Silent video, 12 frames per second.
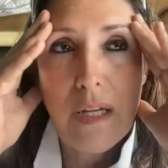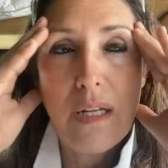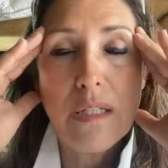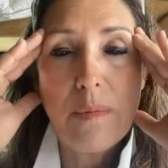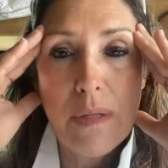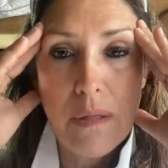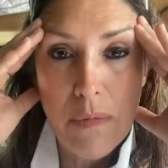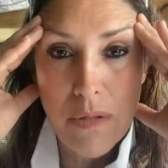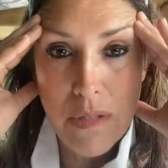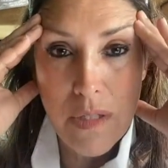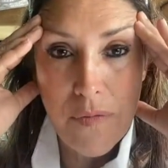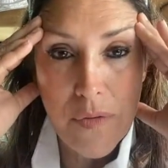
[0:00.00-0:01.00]
It has been the
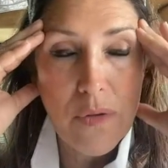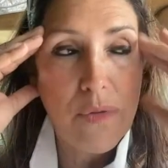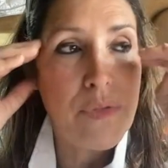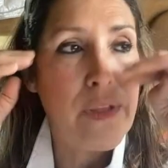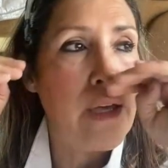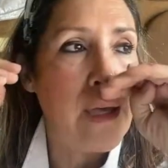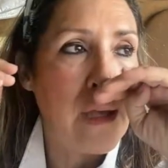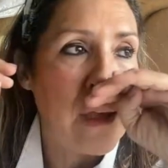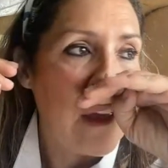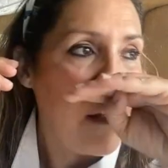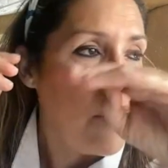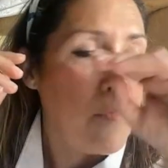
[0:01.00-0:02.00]
most difficult thing.
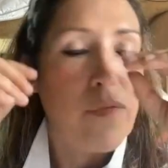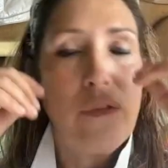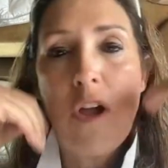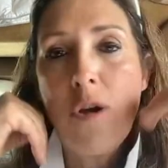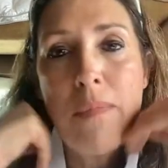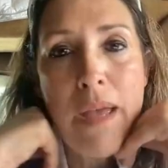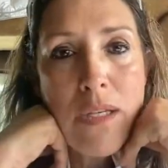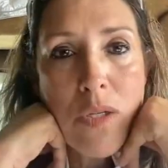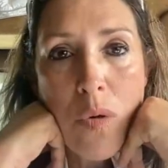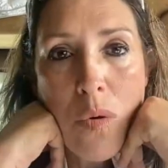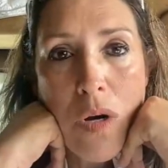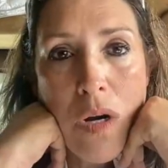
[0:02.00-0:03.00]
No
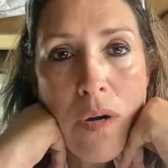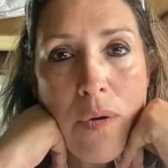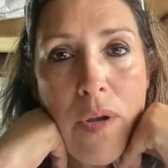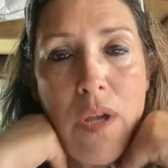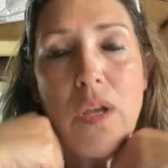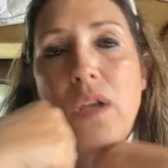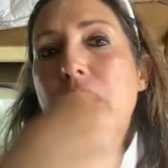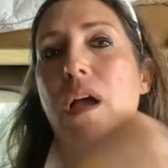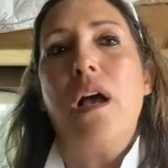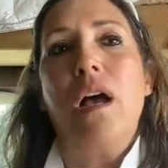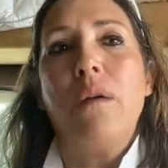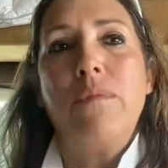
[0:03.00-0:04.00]
mentor,
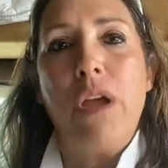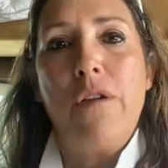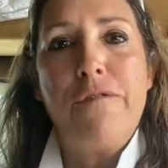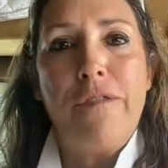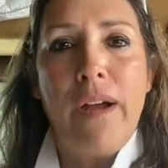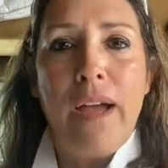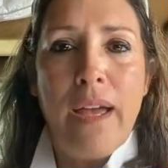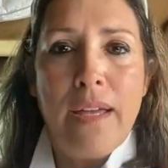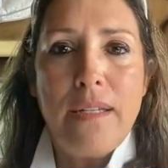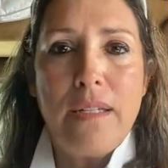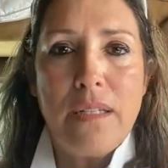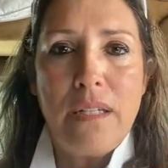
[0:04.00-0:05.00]
no
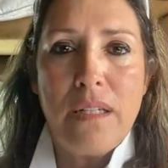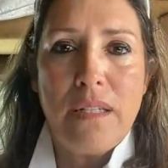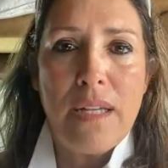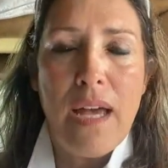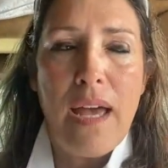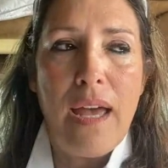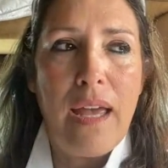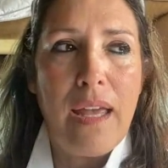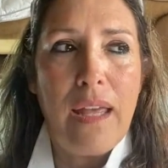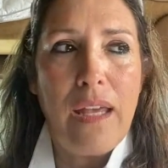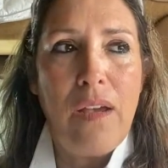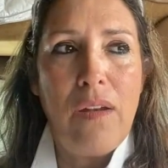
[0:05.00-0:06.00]
friend to say,
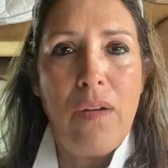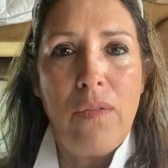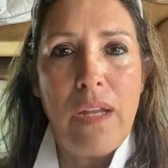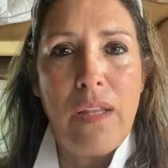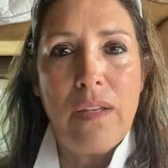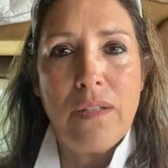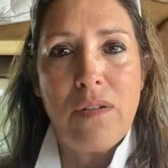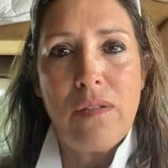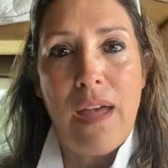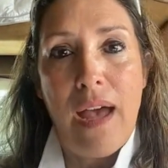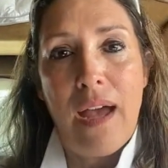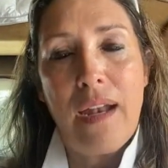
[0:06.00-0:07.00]
you don't need this or
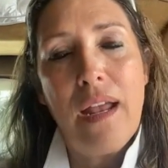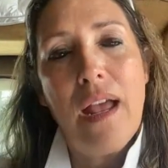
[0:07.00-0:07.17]
that.